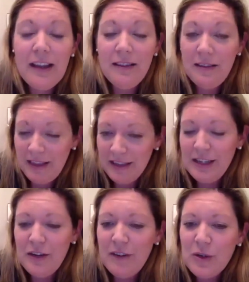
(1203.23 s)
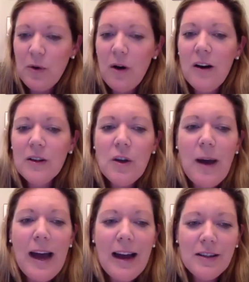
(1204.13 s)
And this individual also
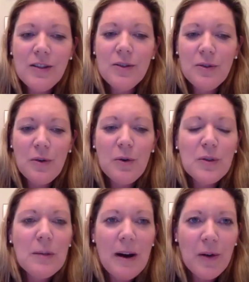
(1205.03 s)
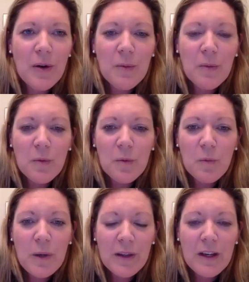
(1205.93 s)
asked who some other
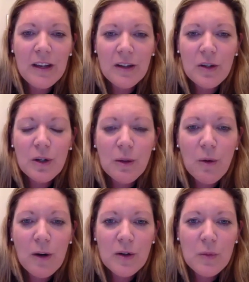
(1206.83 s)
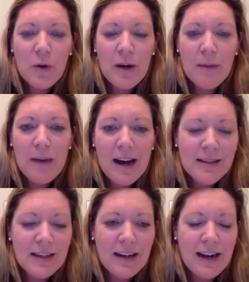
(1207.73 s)
really good lawyers were in
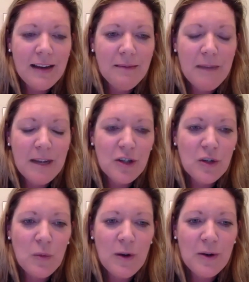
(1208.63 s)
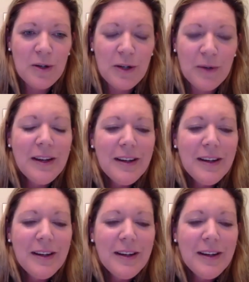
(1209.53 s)
Boston. And I mentioned one or two.